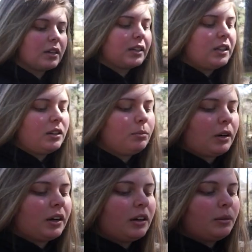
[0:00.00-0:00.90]
I keep
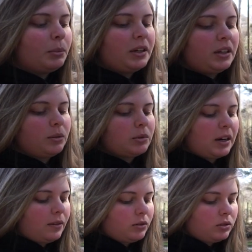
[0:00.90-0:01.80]
my medium
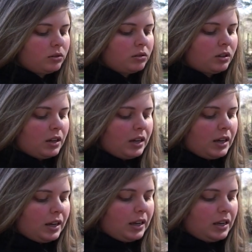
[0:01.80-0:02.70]
divers
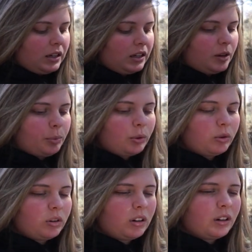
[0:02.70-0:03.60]
and a
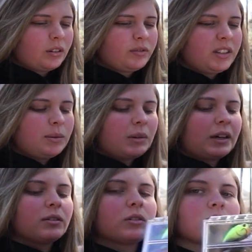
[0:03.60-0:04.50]
couple of deep
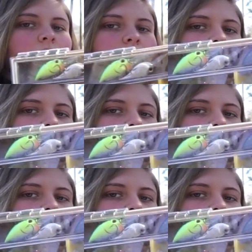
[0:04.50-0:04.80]
divers in